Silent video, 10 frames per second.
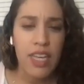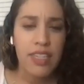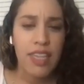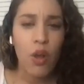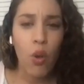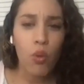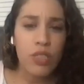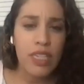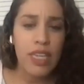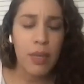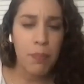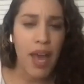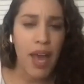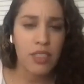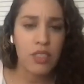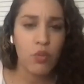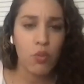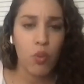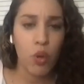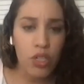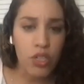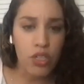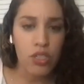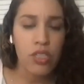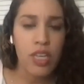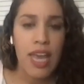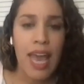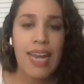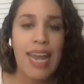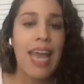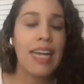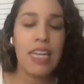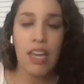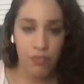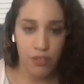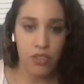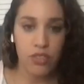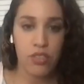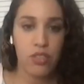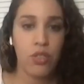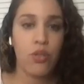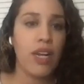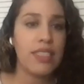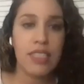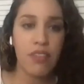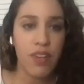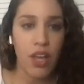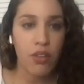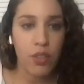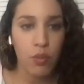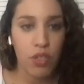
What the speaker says: that only impacts workers and any efforts to create safe and healthy